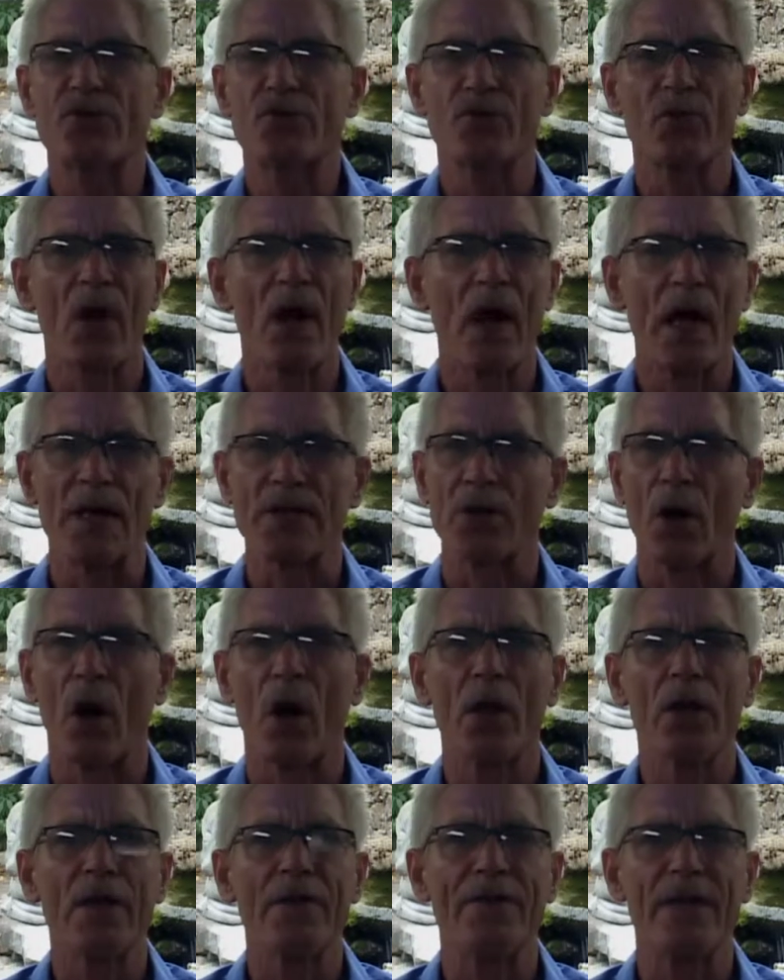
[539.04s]
drugs.
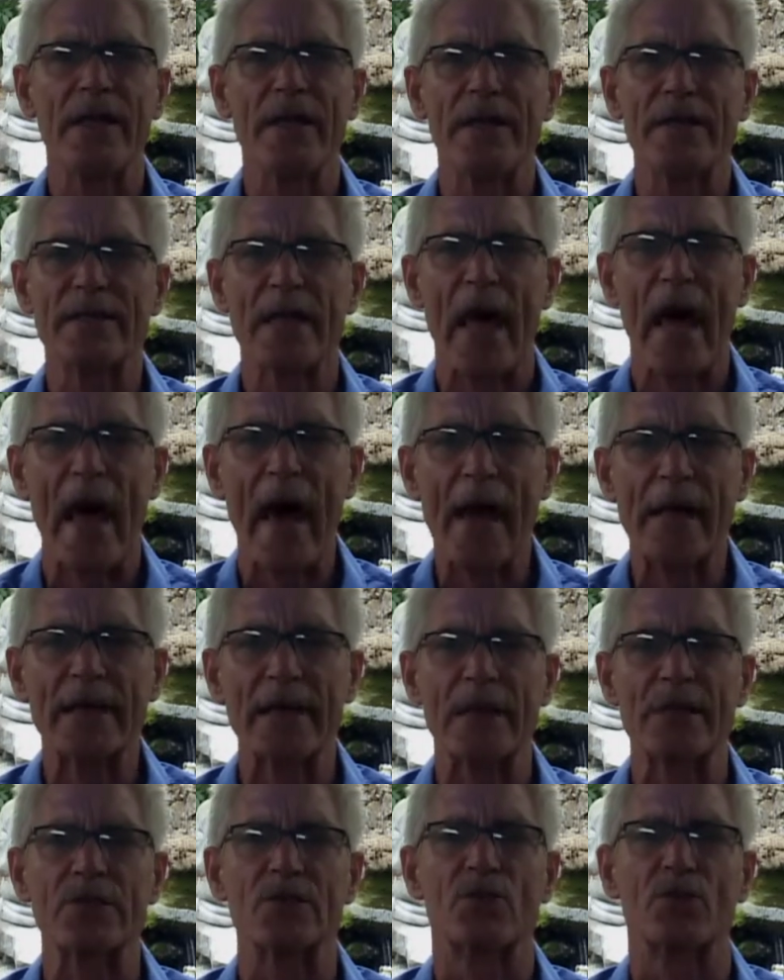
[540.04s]
All of these act
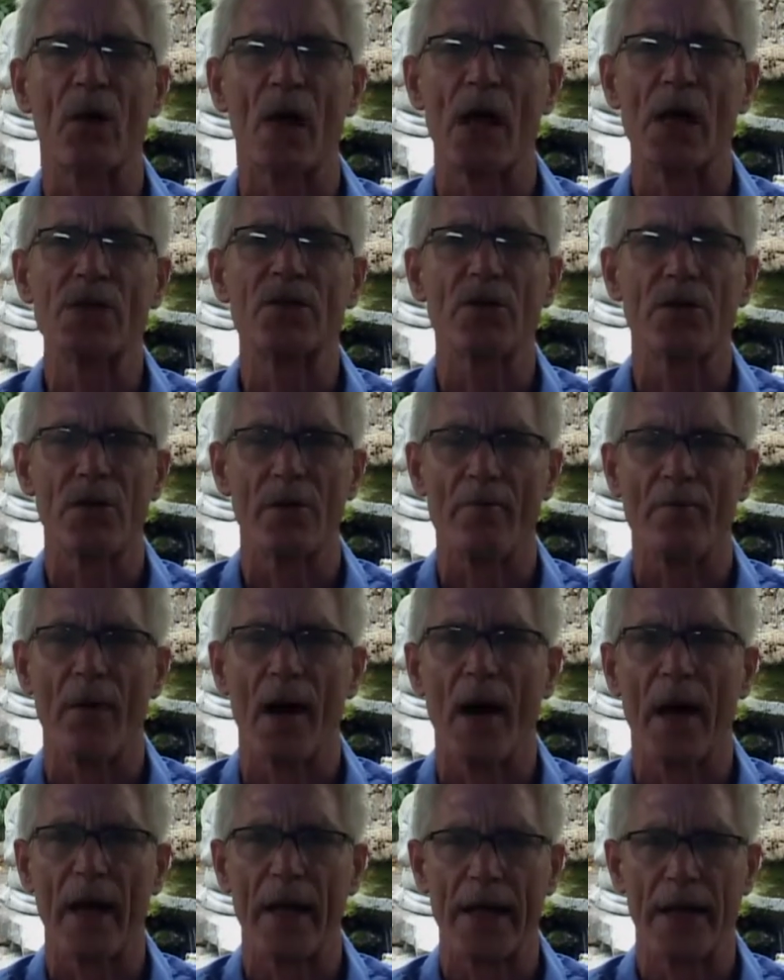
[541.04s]
as drugs on the
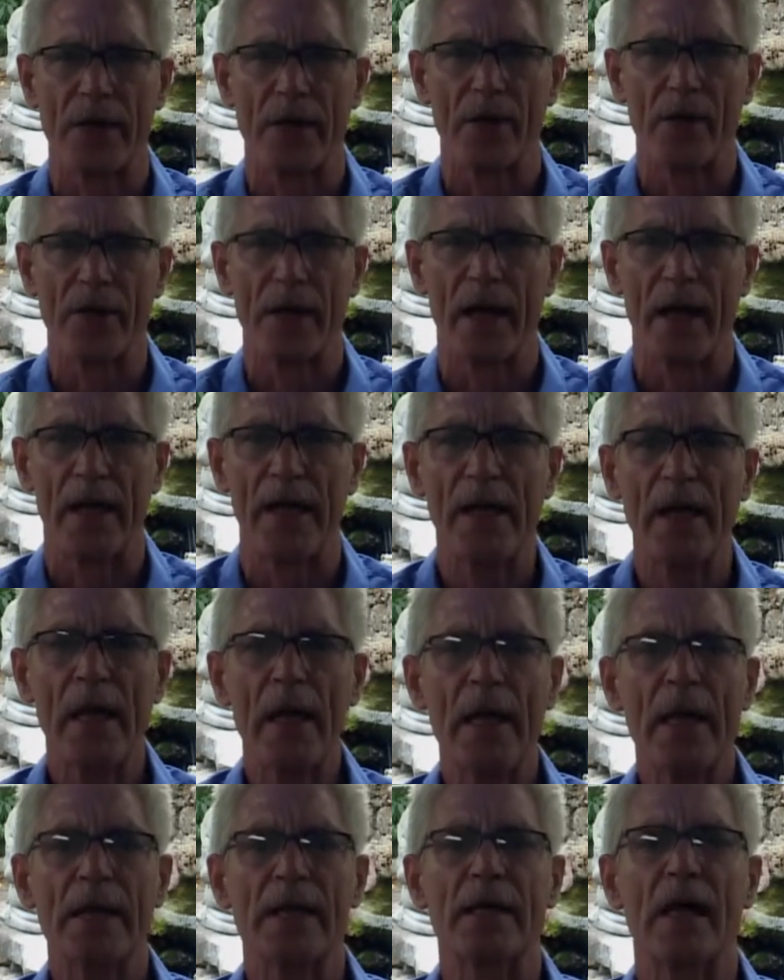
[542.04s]
mind, okay?
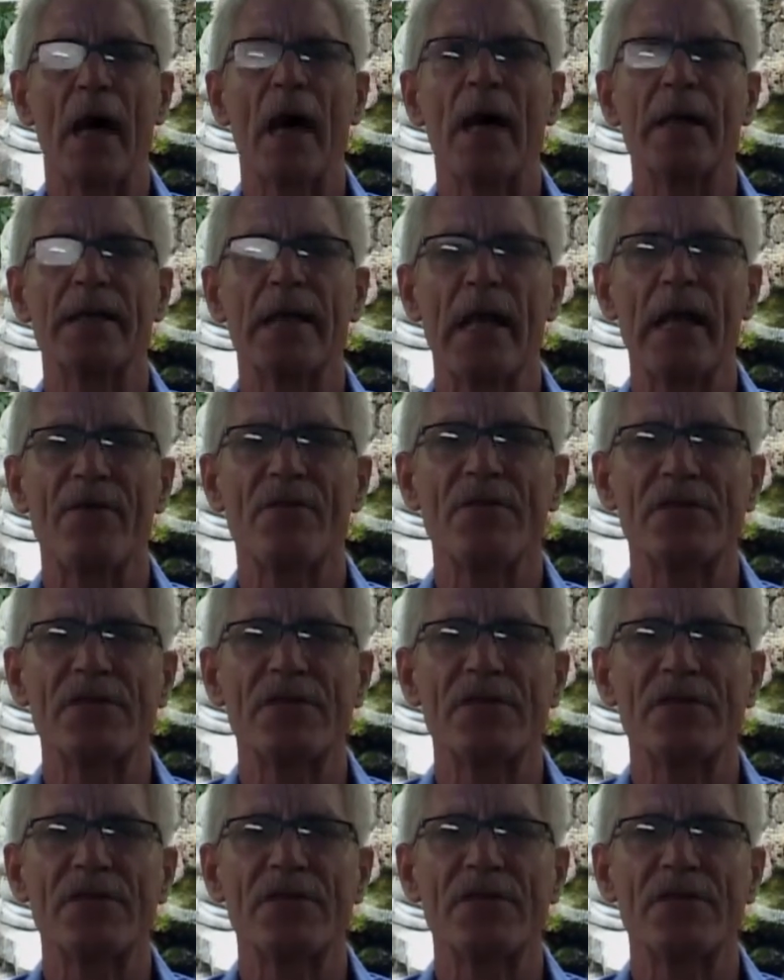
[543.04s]
God gave